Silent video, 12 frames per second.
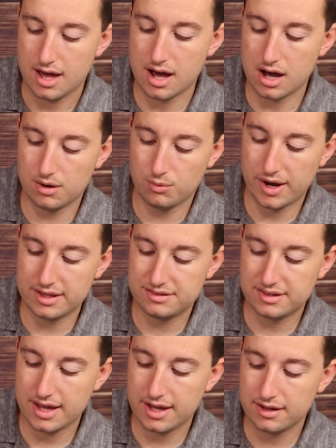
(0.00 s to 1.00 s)

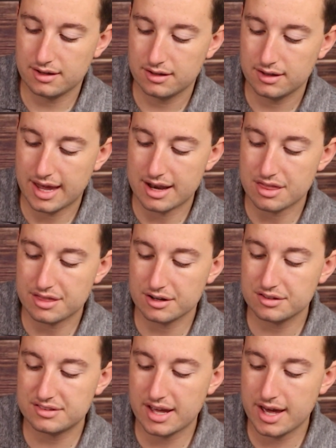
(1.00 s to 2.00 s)
Wednesday and
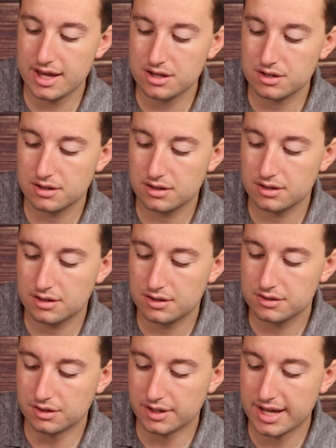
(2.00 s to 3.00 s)
Thursday,
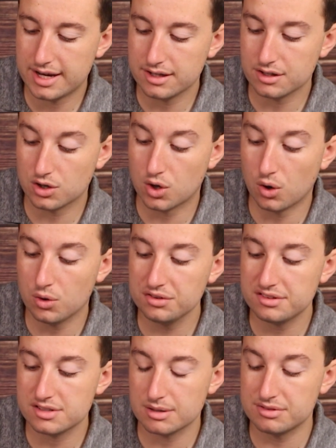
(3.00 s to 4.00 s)
you're hitting your
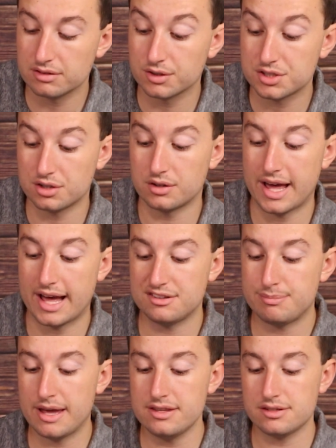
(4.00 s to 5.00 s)
goals in terms of return on ad
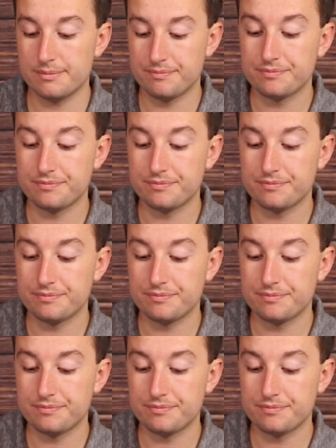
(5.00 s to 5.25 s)
spend.